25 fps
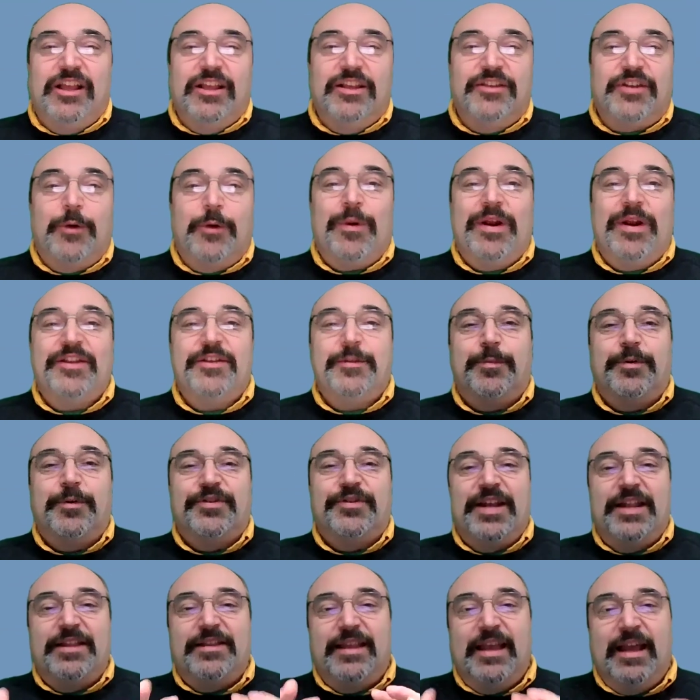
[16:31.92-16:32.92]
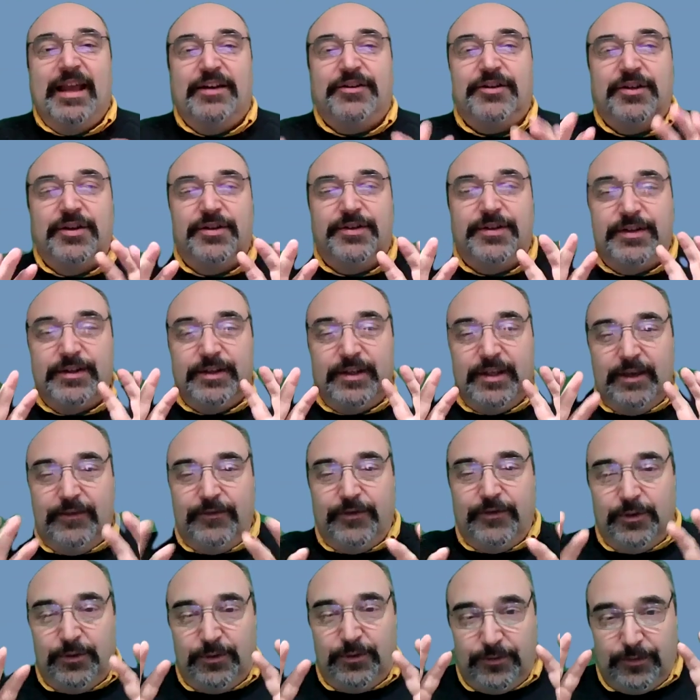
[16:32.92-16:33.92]
So I wanted to present that just to give
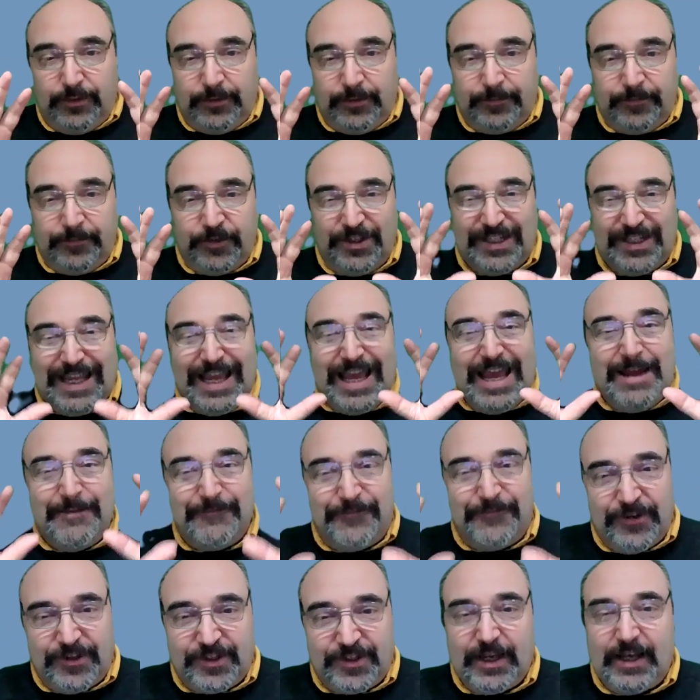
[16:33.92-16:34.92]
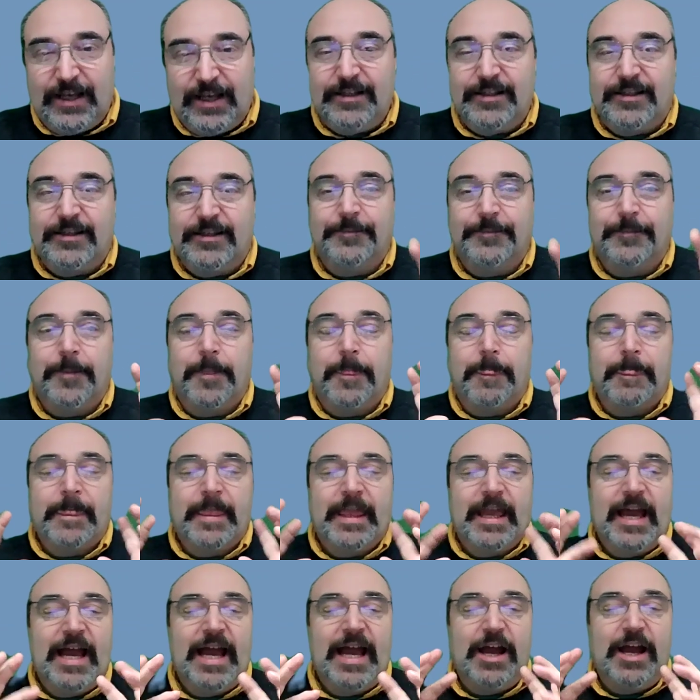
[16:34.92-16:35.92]
you, just to emphasize
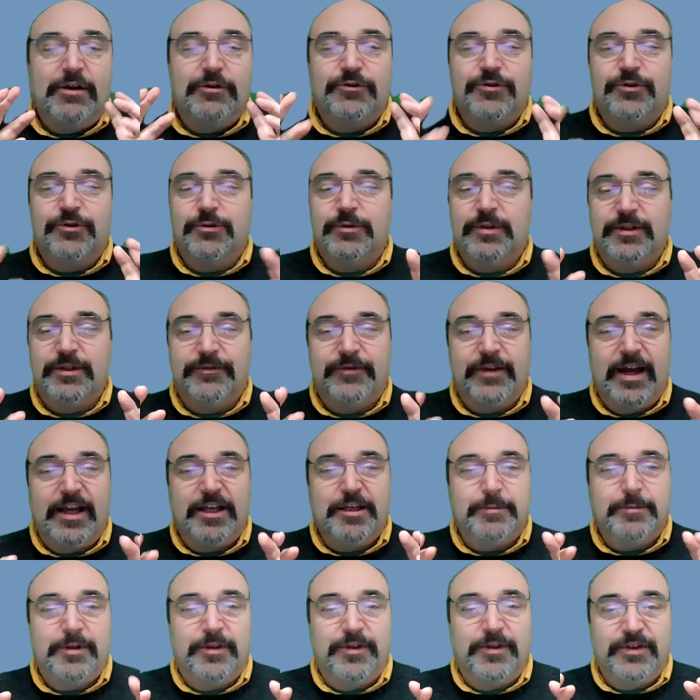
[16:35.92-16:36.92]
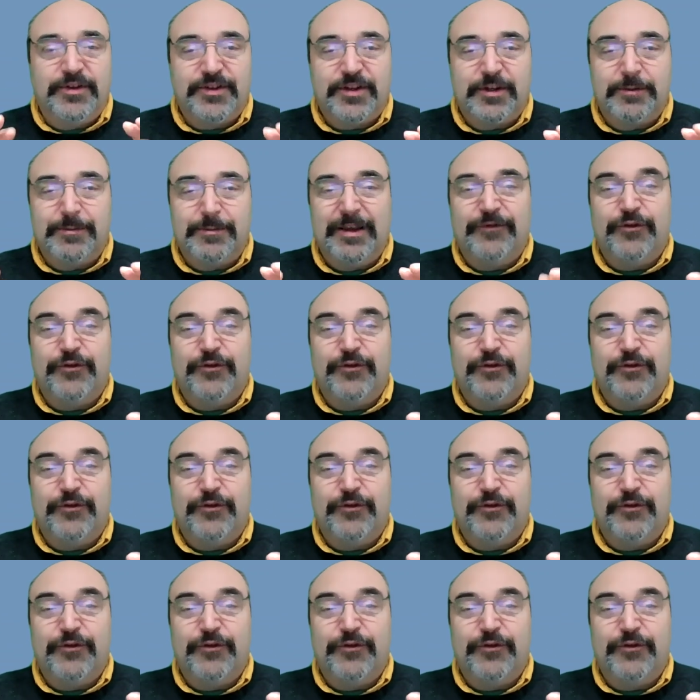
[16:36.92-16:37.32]
how truly valuable this could be.